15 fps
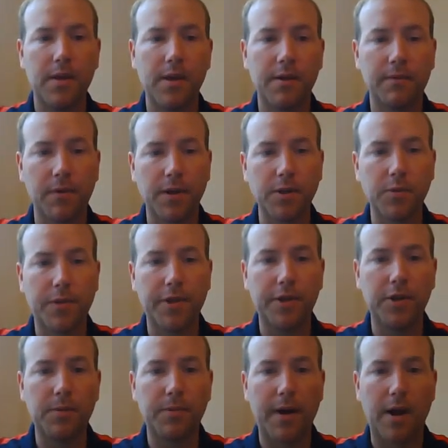It runs within
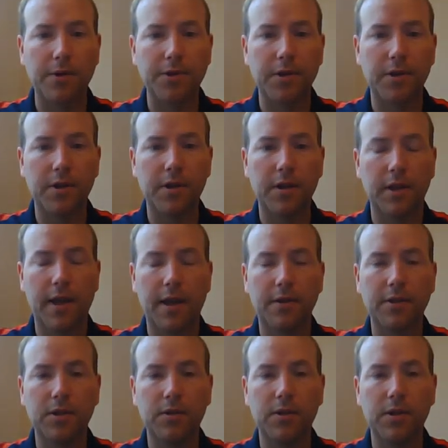your browser and
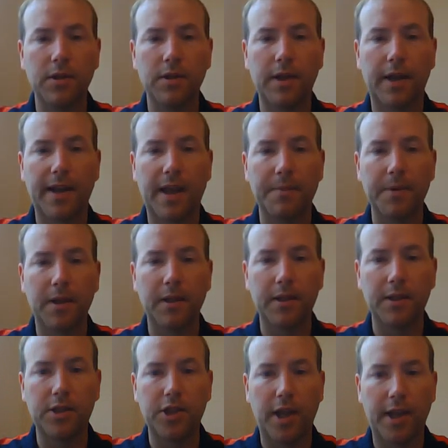allows you to
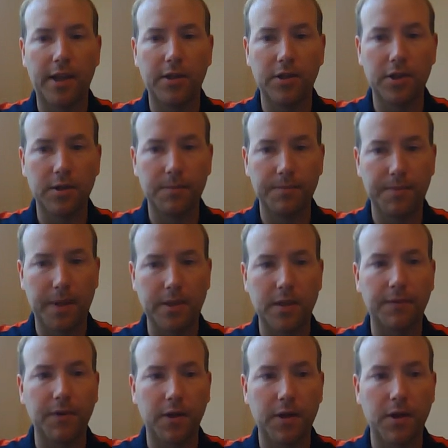dynamically change bits
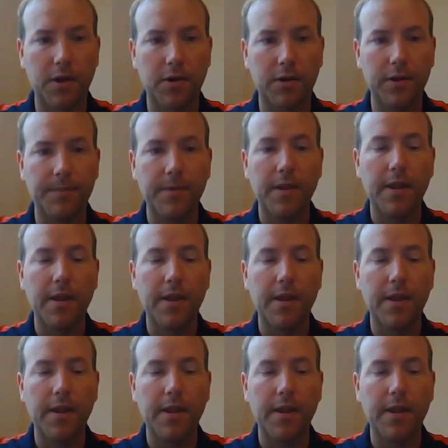of your code